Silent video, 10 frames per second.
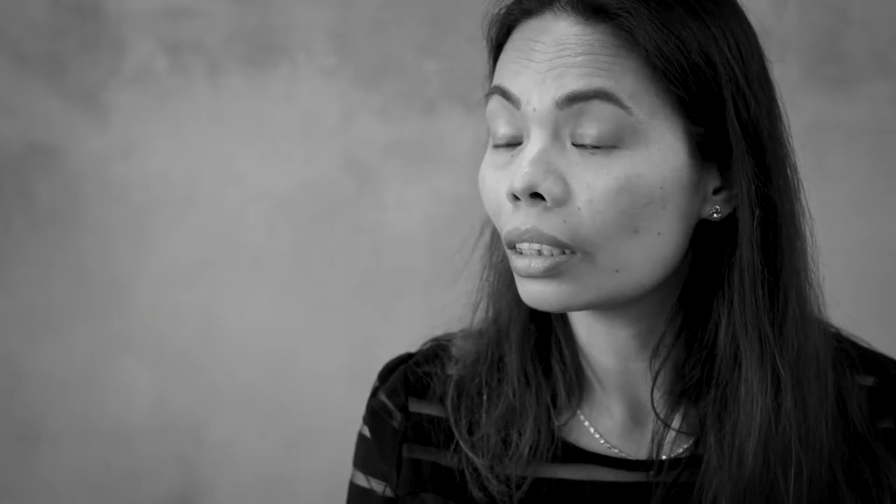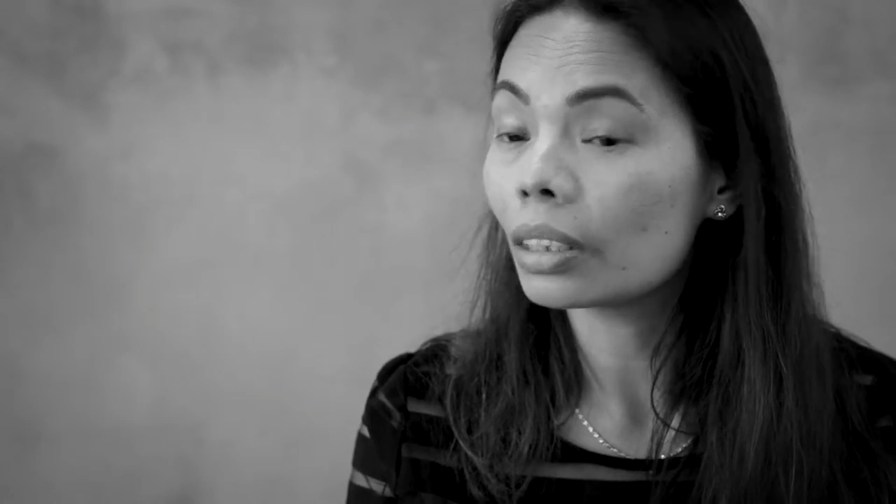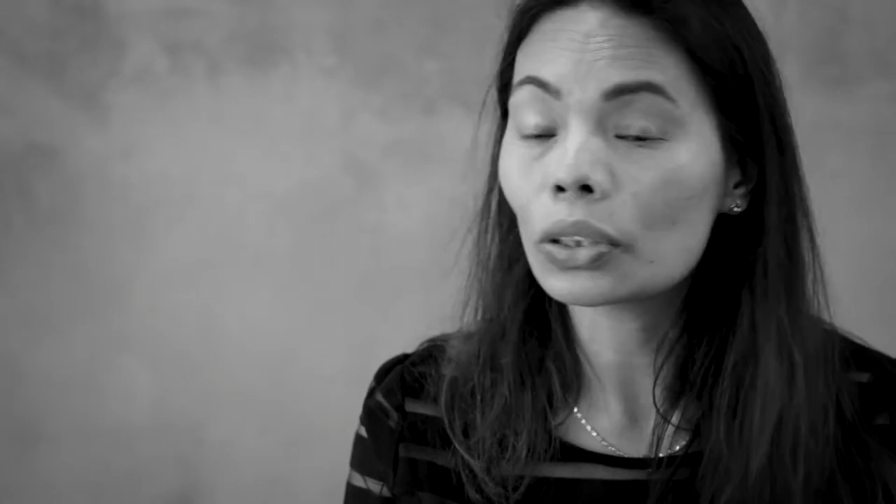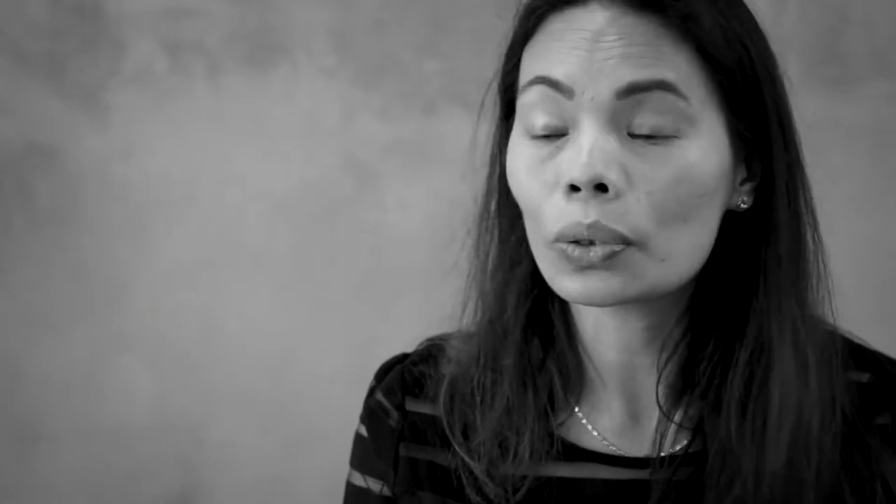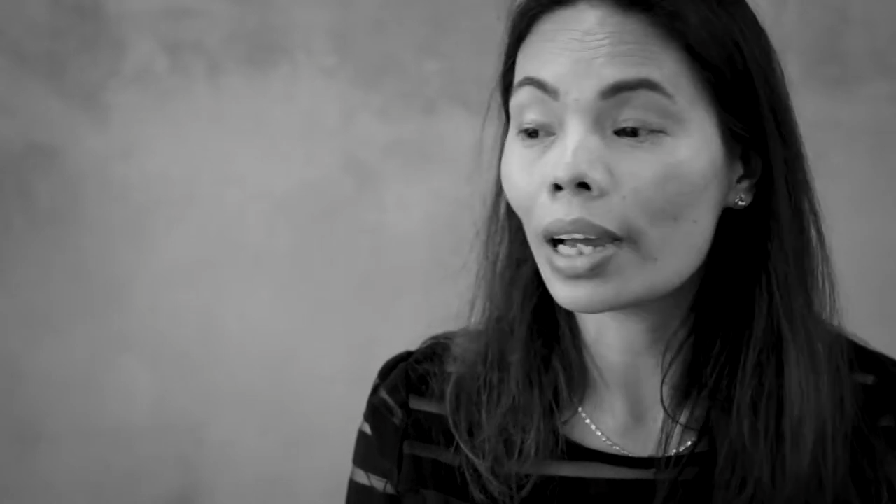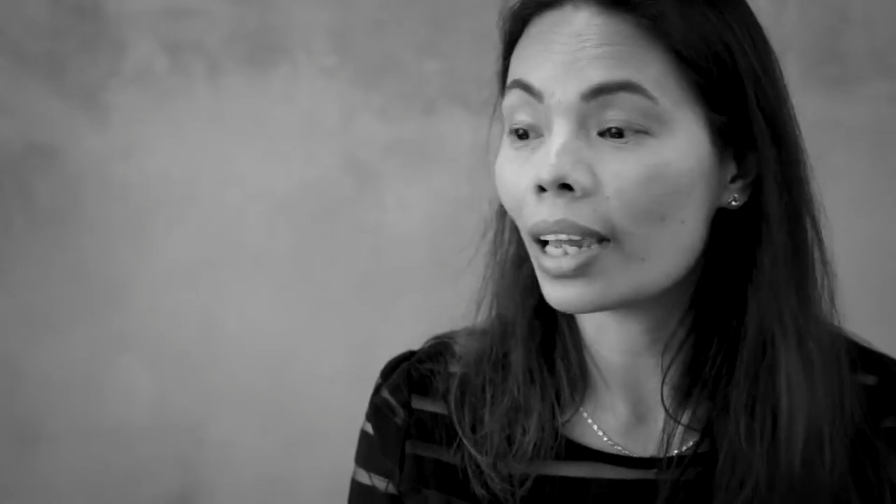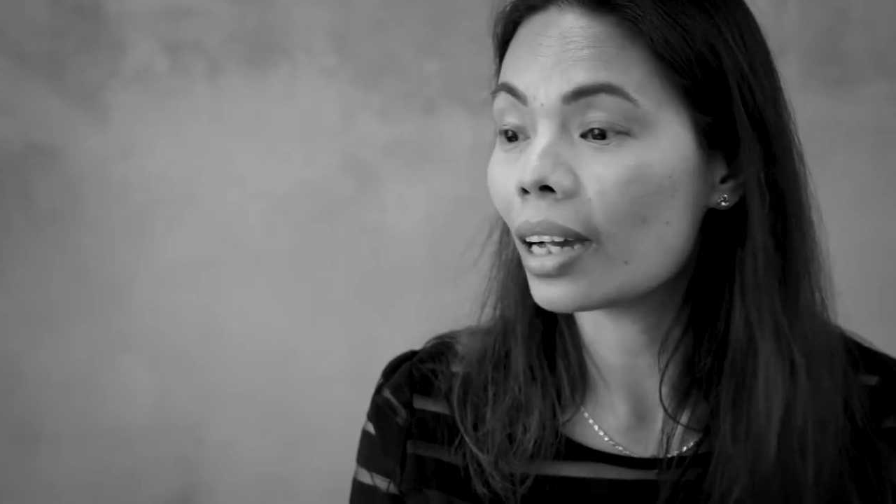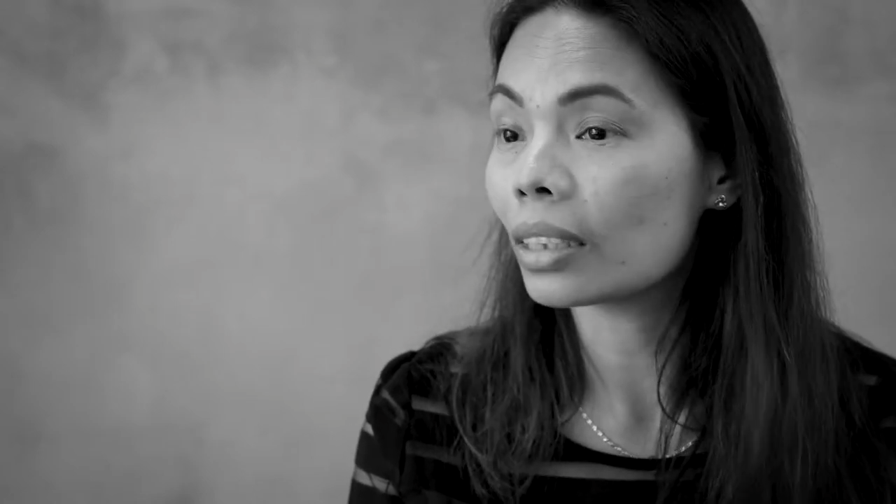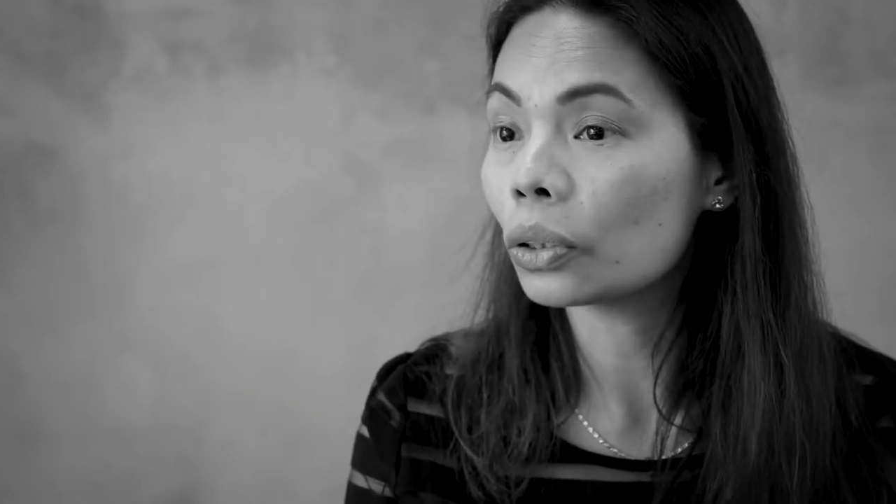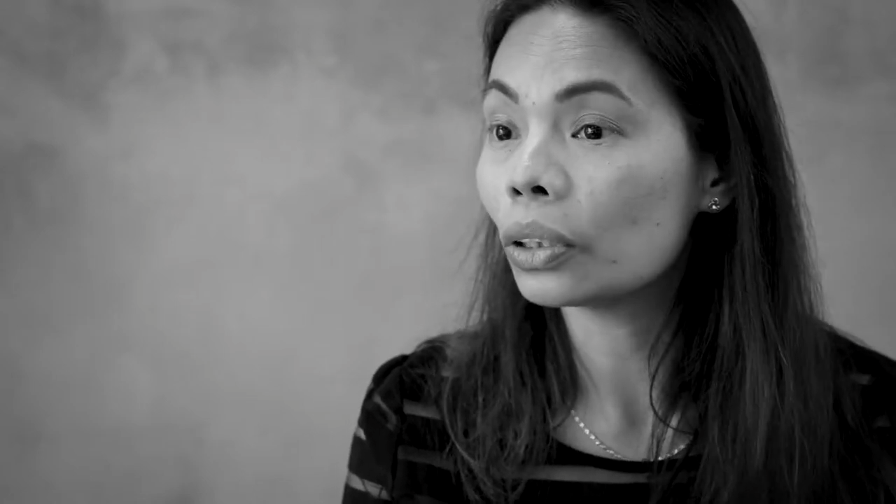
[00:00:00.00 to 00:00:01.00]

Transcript: and so I asked